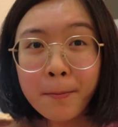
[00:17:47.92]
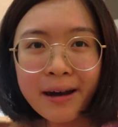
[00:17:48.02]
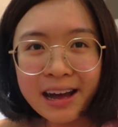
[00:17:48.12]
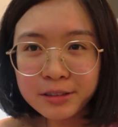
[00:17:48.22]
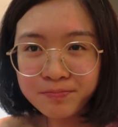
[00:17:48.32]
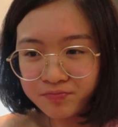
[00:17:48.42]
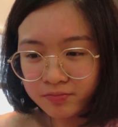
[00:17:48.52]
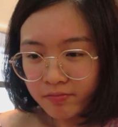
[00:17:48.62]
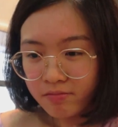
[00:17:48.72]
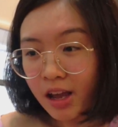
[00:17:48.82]
Bye.
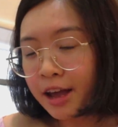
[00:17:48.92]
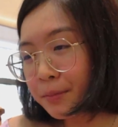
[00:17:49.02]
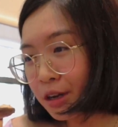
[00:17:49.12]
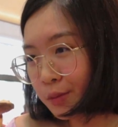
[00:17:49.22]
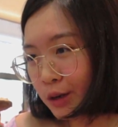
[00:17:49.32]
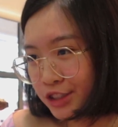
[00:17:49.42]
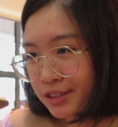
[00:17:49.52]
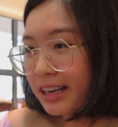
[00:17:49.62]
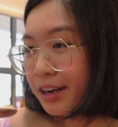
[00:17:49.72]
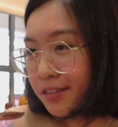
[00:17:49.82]
I'm gonna watch
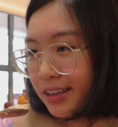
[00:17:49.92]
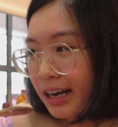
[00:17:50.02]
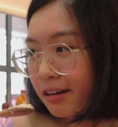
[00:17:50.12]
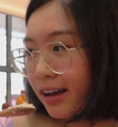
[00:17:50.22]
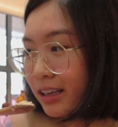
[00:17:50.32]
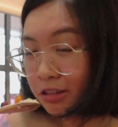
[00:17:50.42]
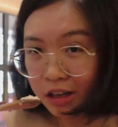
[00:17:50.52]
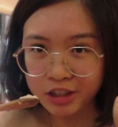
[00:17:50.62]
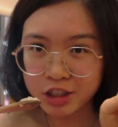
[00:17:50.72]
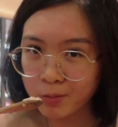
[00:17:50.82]
The one hundred now and I'll
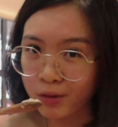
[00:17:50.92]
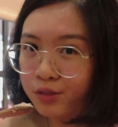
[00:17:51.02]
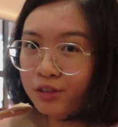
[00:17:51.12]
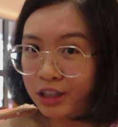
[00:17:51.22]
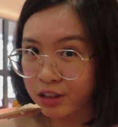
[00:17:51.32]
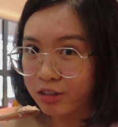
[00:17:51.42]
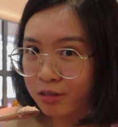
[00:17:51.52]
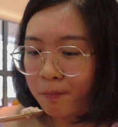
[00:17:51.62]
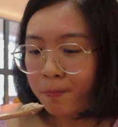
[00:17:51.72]
catch up with you later.